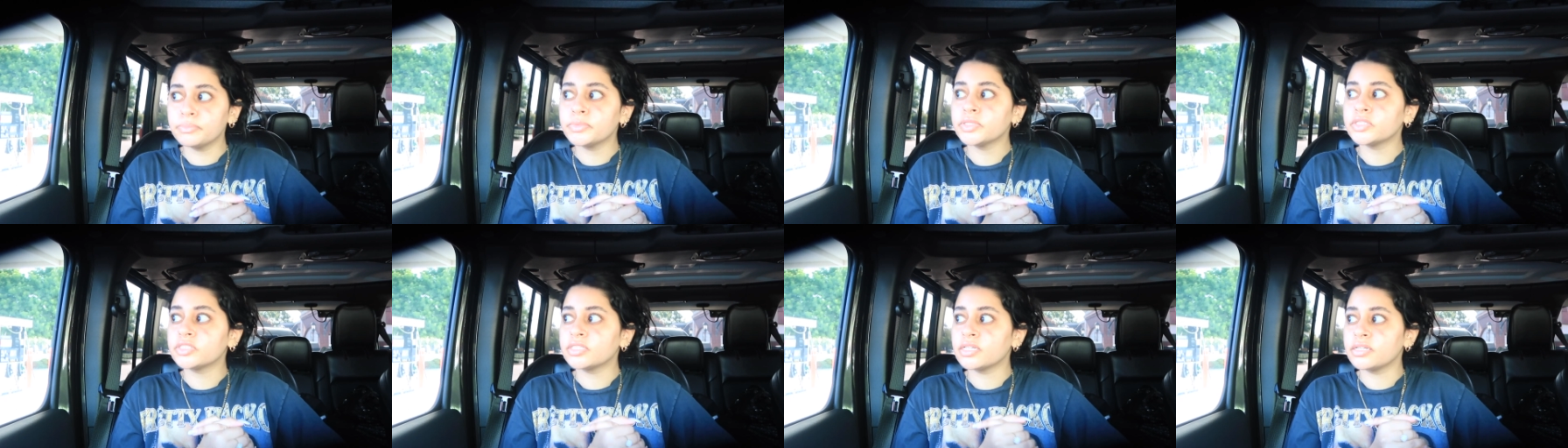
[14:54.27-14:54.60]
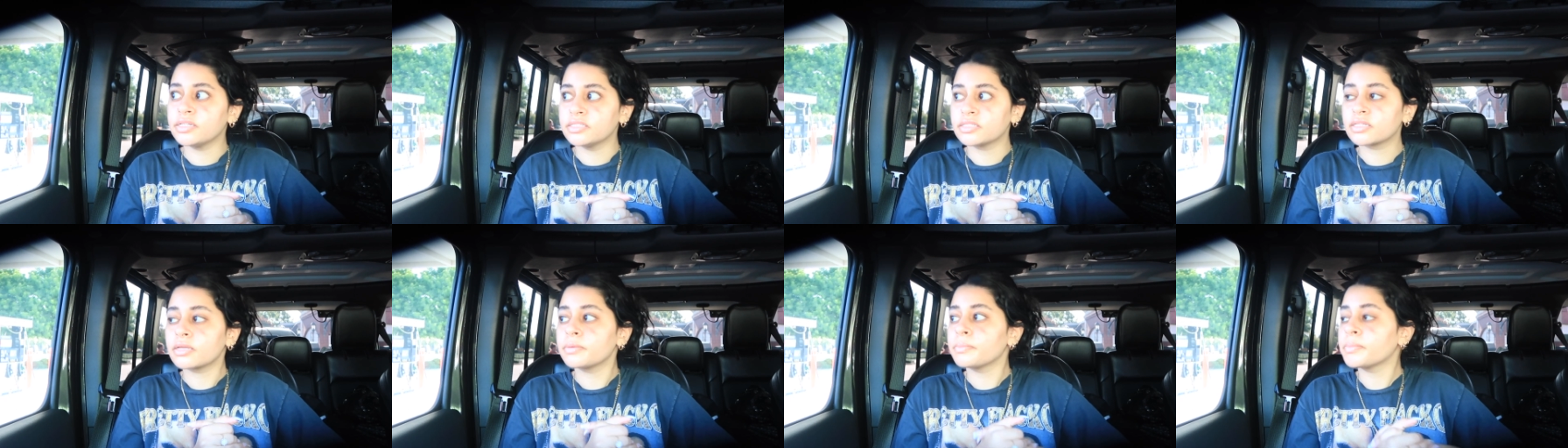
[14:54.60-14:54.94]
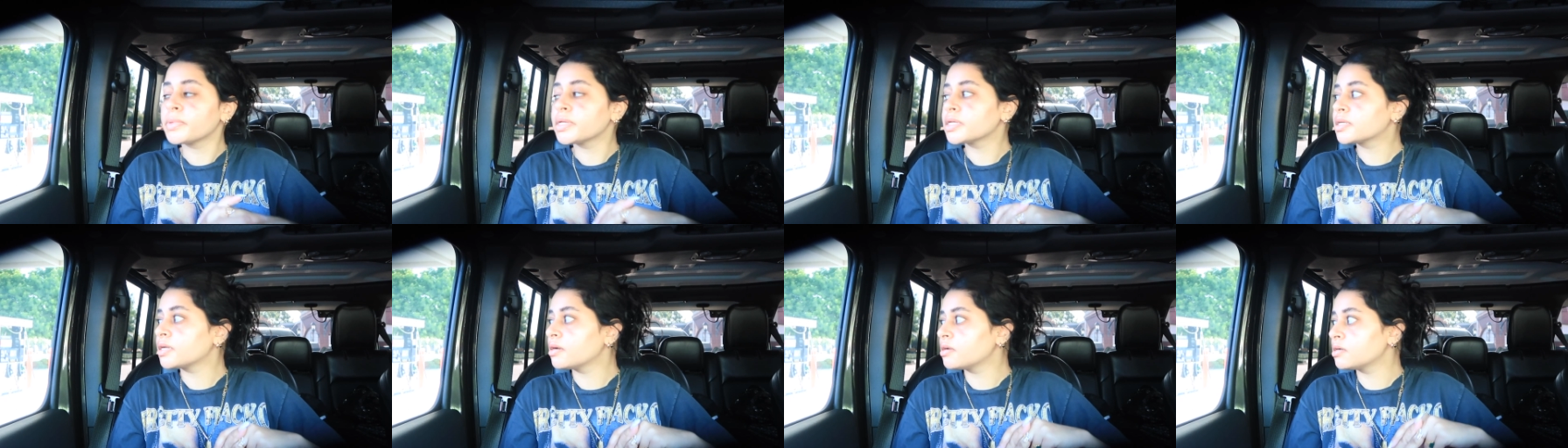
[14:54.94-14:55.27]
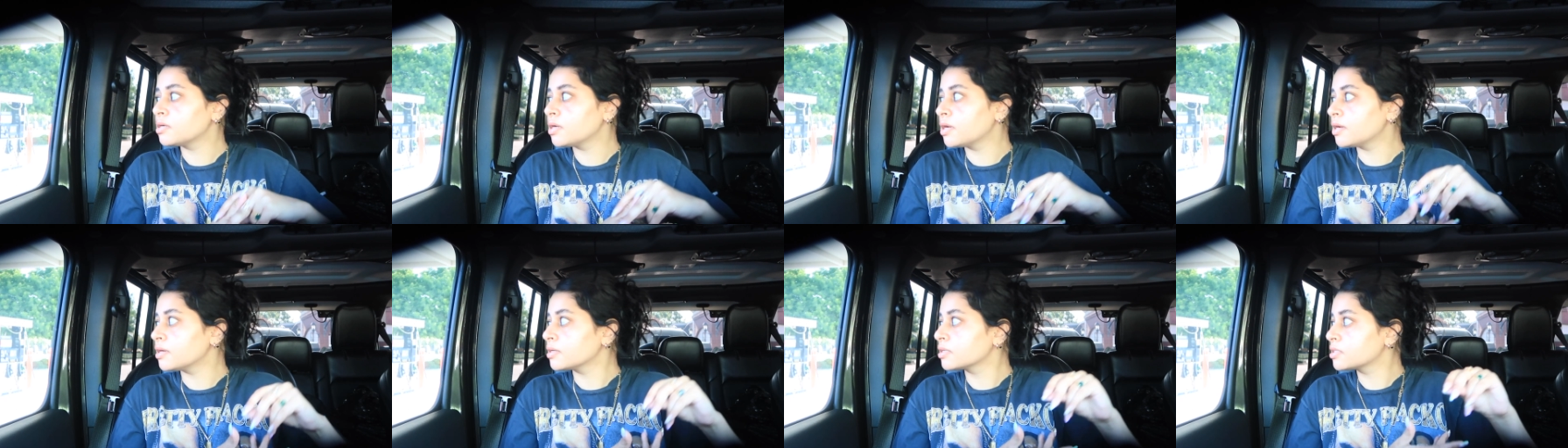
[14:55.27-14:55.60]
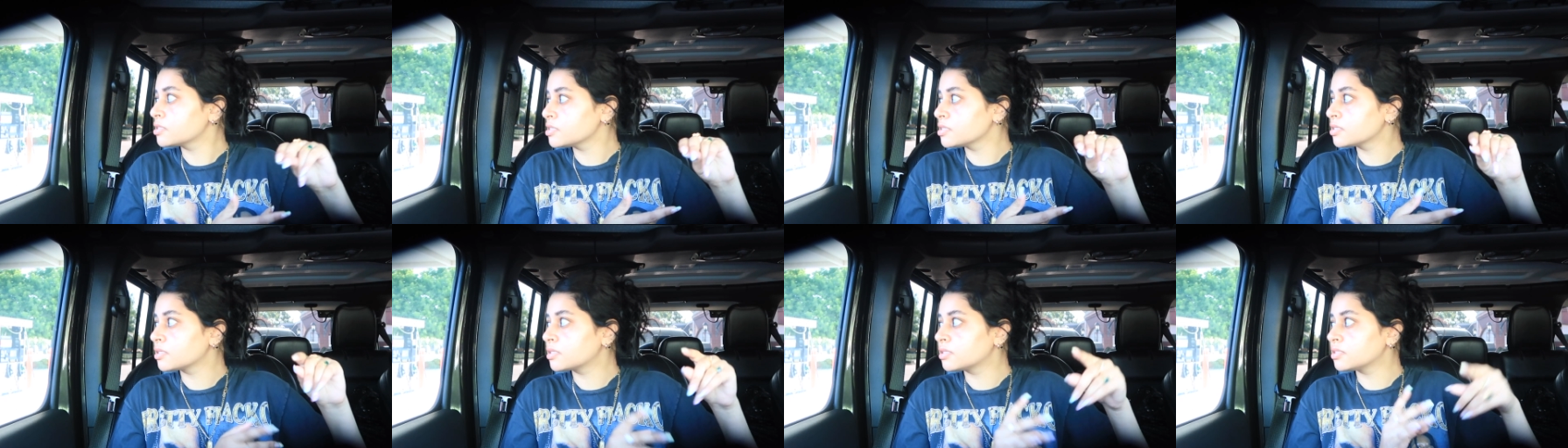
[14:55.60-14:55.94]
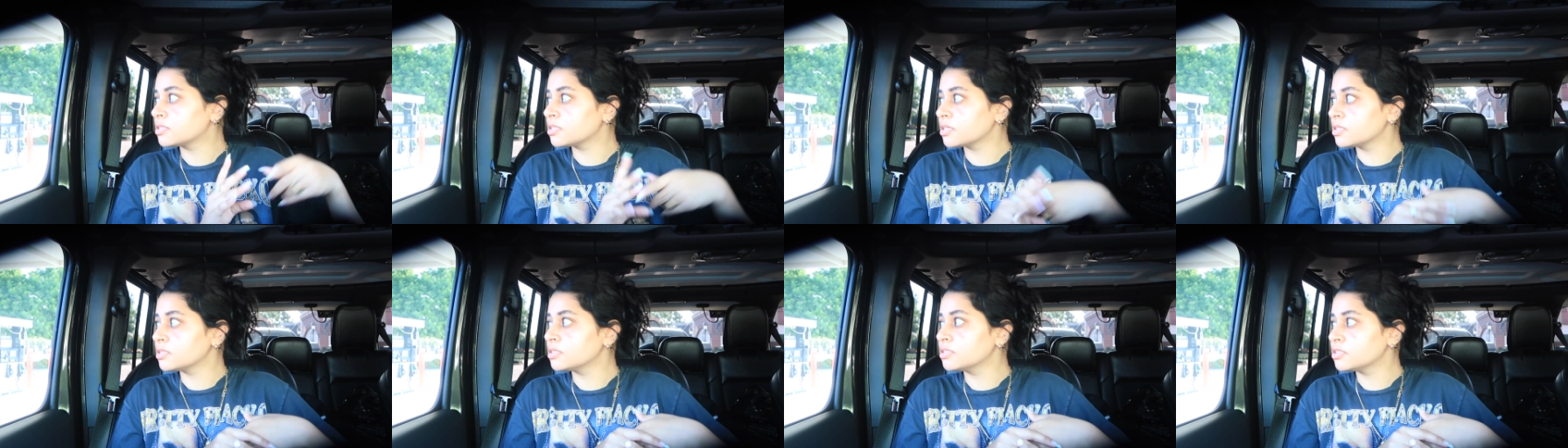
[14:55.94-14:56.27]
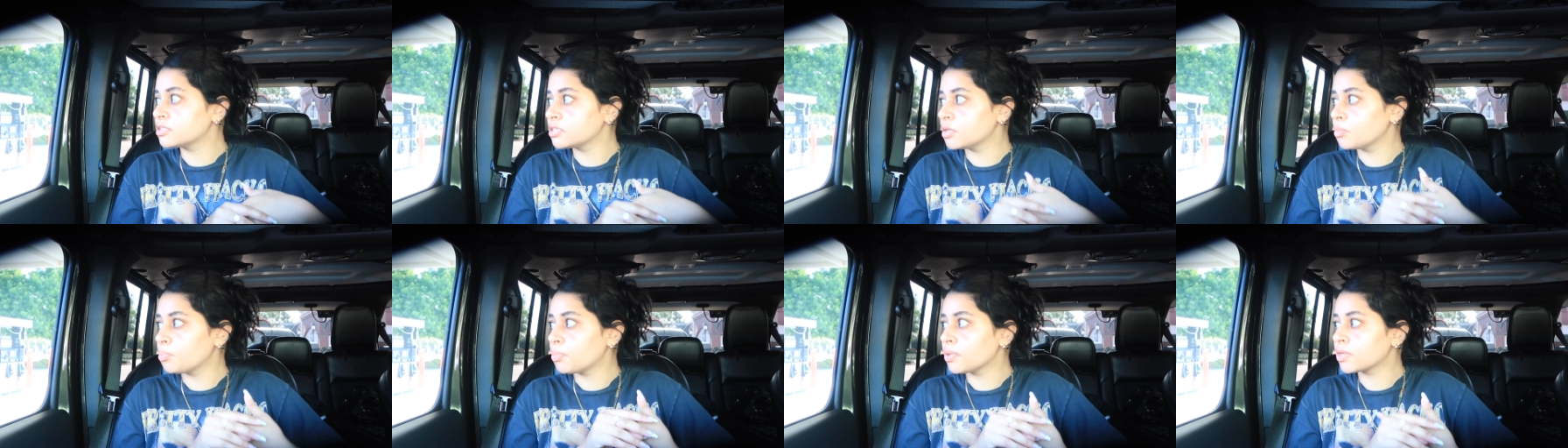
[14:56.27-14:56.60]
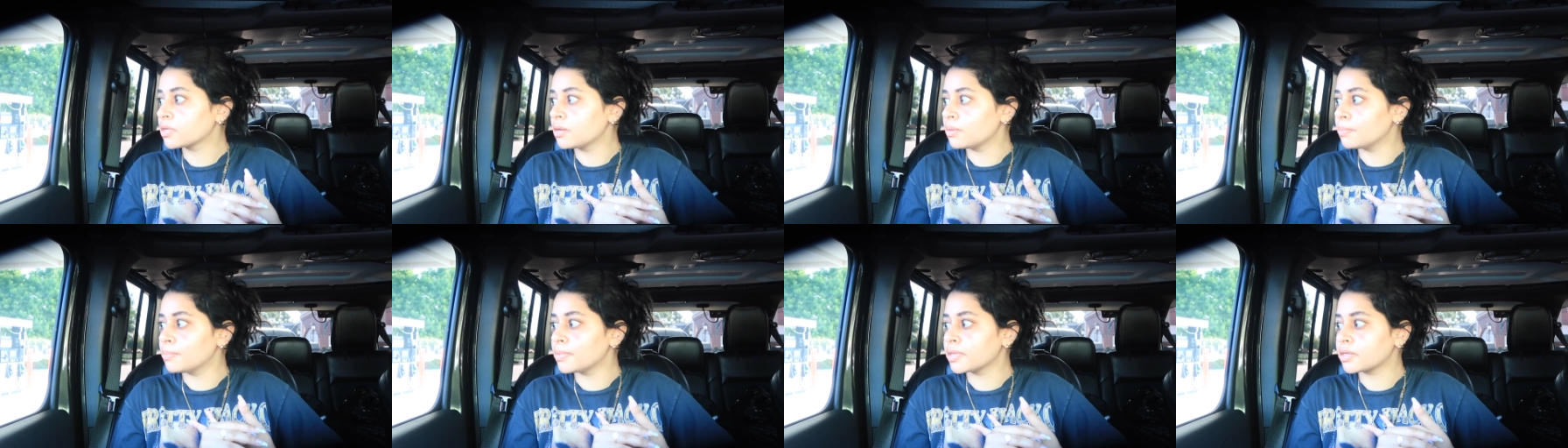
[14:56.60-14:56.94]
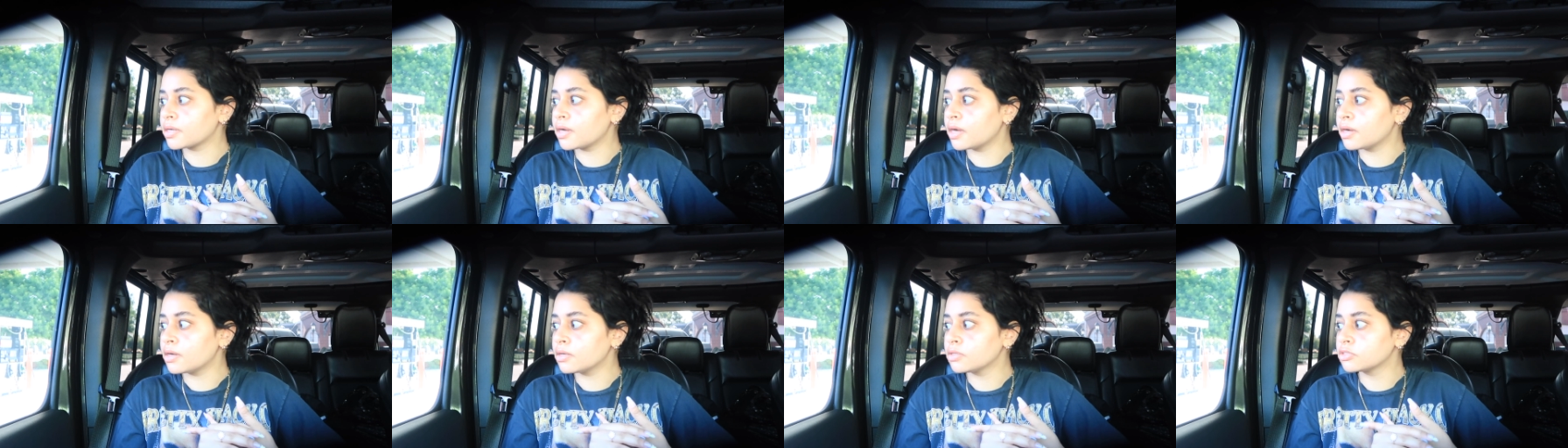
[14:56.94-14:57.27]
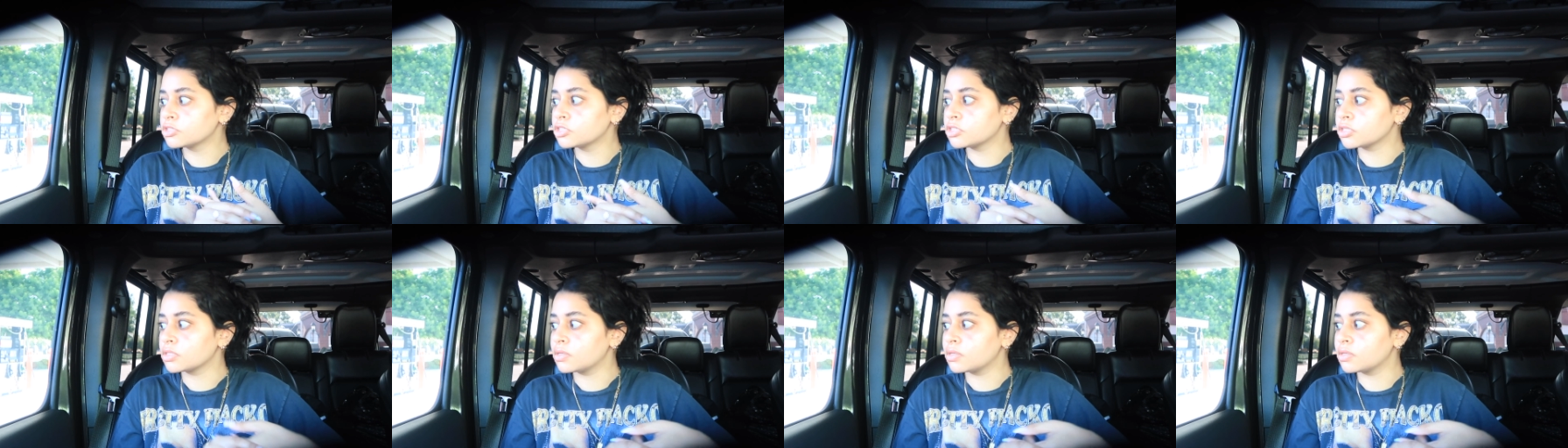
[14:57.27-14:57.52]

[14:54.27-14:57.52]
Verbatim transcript: but today's gonna be kind of hectic because I need to pick up my couch,